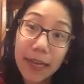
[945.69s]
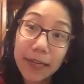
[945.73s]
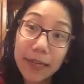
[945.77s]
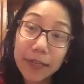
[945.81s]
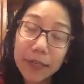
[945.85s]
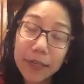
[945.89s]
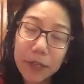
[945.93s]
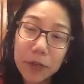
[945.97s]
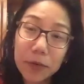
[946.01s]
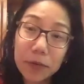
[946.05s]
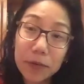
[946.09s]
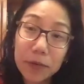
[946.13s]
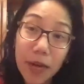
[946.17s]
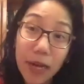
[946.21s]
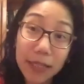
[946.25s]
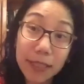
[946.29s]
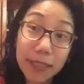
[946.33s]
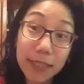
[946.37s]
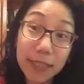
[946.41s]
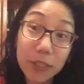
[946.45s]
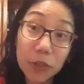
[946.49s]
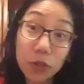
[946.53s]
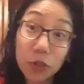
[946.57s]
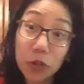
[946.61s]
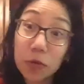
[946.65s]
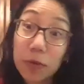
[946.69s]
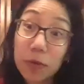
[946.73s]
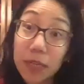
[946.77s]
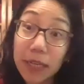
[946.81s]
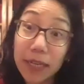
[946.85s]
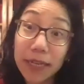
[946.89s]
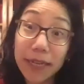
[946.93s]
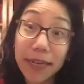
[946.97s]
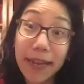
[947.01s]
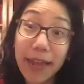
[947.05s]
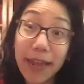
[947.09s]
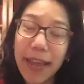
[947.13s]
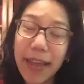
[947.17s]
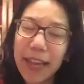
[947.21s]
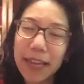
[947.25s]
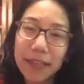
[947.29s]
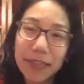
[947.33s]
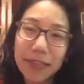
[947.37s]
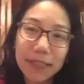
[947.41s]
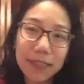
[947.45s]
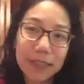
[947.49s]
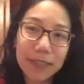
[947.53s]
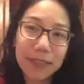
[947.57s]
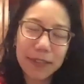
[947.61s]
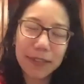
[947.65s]
Nazi Germany
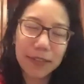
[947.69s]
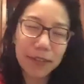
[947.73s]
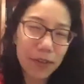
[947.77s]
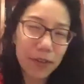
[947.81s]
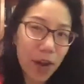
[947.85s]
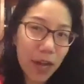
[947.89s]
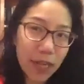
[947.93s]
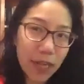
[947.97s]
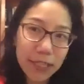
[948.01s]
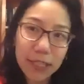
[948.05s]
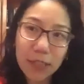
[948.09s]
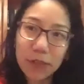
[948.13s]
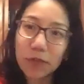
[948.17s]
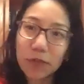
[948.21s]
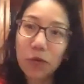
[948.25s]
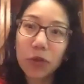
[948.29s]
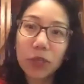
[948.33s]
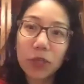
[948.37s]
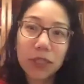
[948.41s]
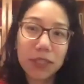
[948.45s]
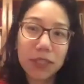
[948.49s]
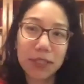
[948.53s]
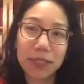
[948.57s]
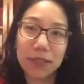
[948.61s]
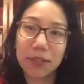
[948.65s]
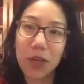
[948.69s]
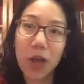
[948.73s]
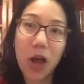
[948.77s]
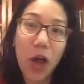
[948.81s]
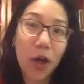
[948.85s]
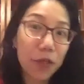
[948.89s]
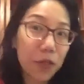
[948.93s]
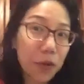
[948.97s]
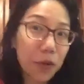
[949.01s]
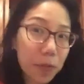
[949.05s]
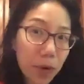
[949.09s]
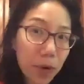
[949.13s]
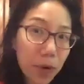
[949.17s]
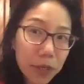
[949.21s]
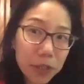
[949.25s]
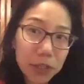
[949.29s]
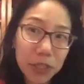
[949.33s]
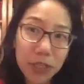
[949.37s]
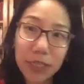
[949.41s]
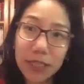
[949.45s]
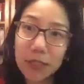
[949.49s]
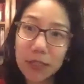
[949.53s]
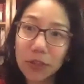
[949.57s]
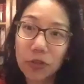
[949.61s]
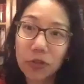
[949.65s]
and Nazi forces on the march
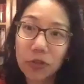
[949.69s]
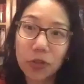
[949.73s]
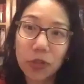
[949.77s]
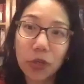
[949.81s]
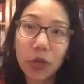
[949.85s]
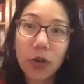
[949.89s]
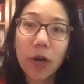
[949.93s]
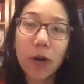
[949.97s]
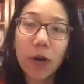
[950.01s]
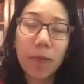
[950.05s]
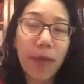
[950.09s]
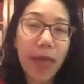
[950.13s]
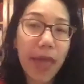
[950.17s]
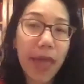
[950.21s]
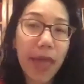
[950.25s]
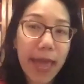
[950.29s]
in Eastern Europe.